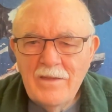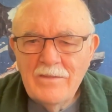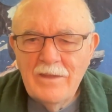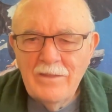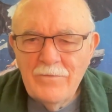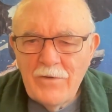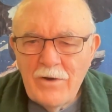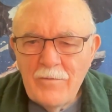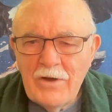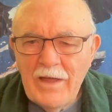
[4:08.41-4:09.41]
Then the
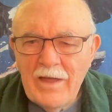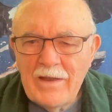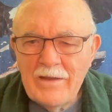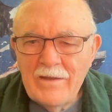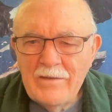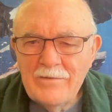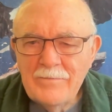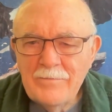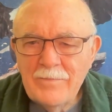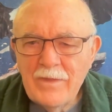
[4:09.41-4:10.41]
farmer added,
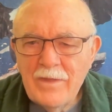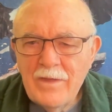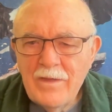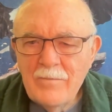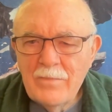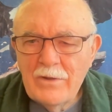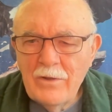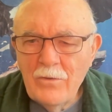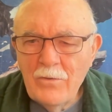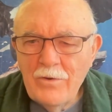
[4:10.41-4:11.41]
but
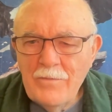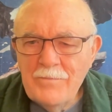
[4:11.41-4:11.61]
Lord,